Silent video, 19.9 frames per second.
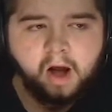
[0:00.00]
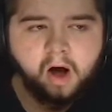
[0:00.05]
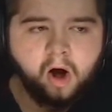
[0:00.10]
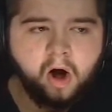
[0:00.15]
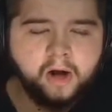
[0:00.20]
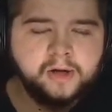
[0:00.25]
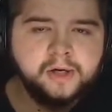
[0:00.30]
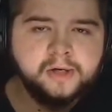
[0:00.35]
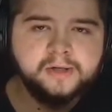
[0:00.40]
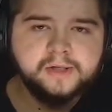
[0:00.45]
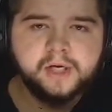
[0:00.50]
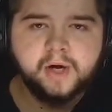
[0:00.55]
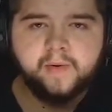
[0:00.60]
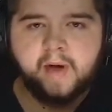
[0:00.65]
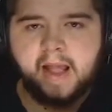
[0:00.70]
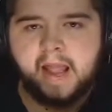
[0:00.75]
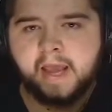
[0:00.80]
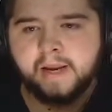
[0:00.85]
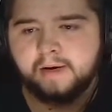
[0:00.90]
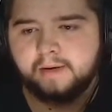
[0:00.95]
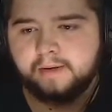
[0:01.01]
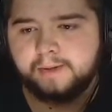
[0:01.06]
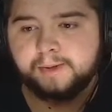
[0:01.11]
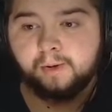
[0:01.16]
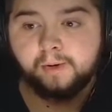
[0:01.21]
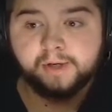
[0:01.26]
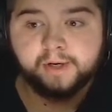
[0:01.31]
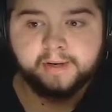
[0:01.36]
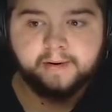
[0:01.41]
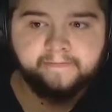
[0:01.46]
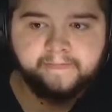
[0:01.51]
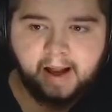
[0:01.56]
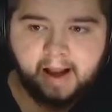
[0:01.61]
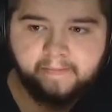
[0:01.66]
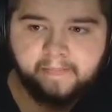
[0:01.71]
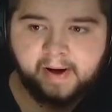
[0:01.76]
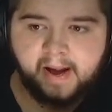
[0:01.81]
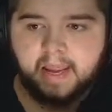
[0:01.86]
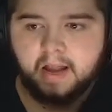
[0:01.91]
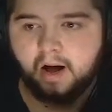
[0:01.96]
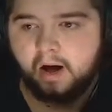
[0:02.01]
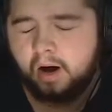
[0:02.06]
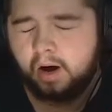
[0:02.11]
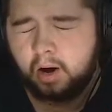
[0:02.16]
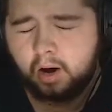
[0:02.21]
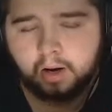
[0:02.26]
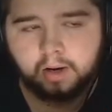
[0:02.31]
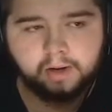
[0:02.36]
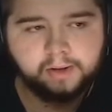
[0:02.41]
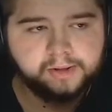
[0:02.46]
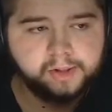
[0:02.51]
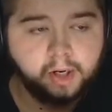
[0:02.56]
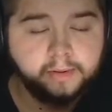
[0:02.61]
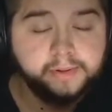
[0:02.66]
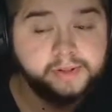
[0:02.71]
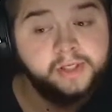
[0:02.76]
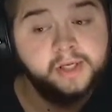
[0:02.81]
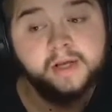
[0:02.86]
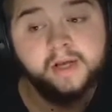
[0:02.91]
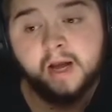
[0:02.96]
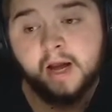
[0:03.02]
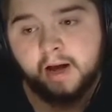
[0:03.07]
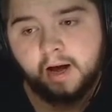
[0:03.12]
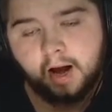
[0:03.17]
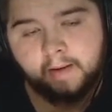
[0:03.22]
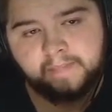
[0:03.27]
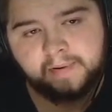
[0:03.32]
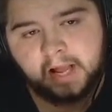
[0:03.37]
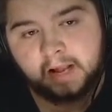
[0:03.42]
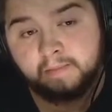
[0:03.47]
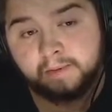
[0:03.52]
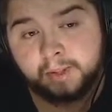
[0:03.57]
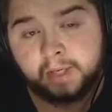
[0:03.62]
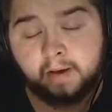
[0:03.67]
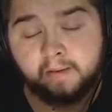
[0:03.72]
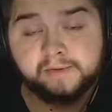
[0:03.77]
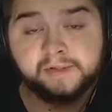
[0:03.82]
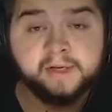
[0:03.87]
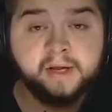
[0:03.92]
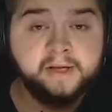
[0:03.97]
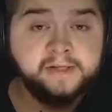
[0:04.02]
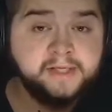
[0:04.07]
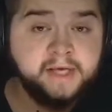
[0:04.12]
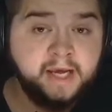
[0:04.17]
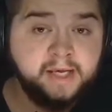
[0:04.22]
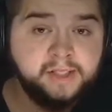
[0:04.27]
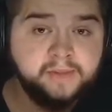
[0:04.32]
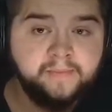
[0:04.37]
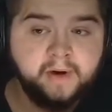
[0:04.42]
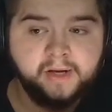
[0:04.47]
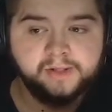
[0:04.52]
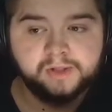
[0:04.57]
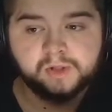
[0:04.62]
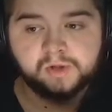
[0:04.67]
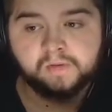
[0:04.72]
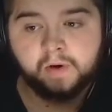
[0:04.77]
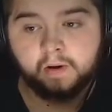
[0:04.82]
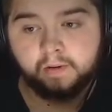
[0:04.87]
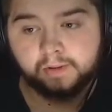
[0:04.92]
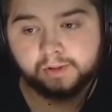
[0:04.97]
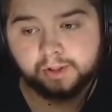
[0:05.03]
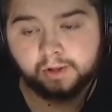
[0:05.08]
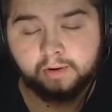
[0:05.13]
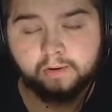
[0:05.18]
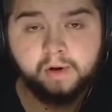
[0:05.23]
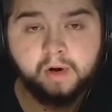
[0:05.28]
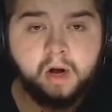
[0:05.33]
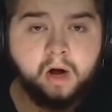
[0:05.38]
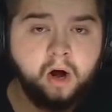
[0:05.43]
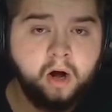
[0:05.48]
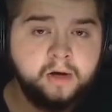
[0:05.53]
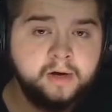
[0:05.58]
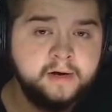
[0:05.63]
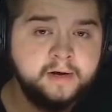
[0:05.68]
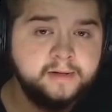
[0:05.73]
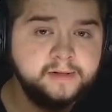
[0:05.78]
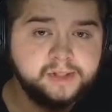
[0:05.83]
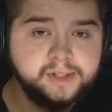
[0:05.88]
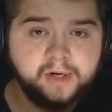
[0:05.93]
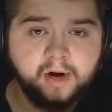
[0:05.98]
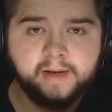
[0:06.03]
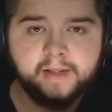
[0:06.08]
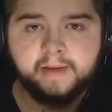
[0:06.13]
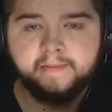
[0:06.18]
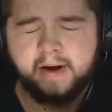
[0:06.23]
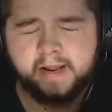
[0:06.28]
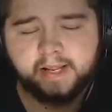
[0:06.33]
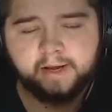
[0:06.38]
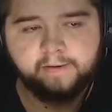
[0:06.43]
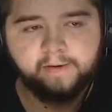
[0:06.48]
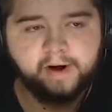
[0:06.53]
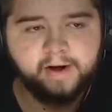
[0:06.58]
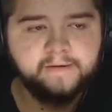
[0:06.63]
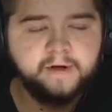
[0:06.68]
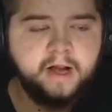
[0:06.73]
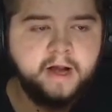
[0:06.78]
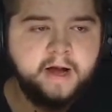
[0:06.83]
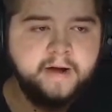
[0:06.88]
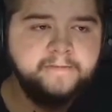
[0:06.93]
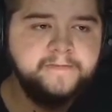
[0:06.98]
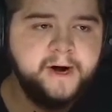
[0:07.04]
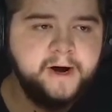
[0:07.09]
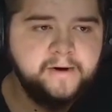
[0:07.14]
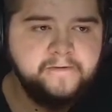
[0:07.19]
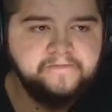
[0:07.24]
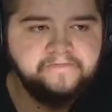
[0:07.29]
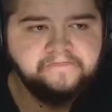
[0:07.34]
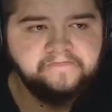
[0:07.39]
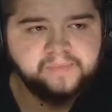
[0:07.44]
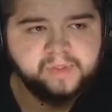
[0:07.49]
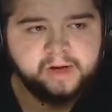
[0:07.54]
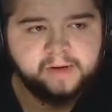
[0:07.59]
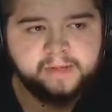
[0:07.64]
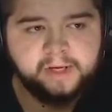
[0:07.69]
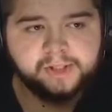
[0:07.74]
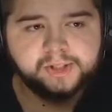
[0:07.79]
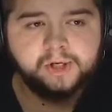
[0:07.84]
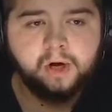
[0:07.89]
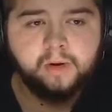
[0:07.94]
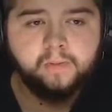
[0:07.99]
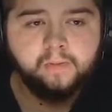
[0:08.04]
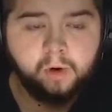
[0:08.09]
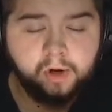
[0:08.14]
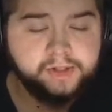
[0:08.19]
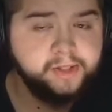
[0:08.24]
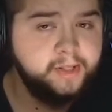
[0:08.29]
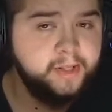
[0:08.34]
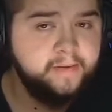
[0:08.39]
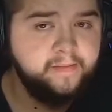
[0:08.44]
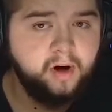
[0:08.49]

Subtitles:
I couldn't go ahead and afford an Mbappe, a Haaland. Obviously, I'm playing with an up-to-date database as well, so I couldn't sign them anyway. But this guy was on the